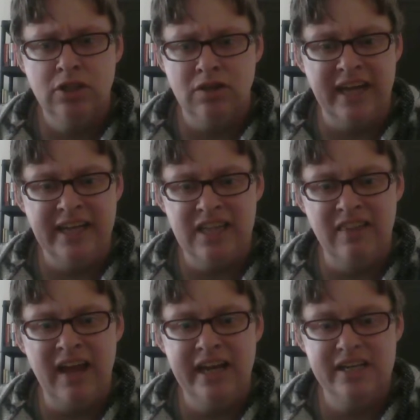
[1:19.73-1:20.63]
like the
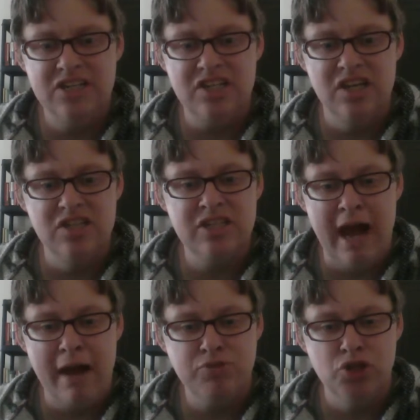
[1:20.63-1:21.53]
lionesses
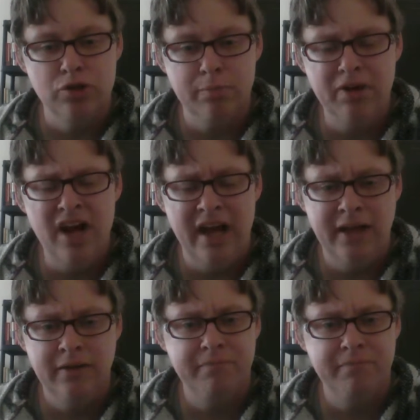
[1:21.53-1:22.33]
capture the prey.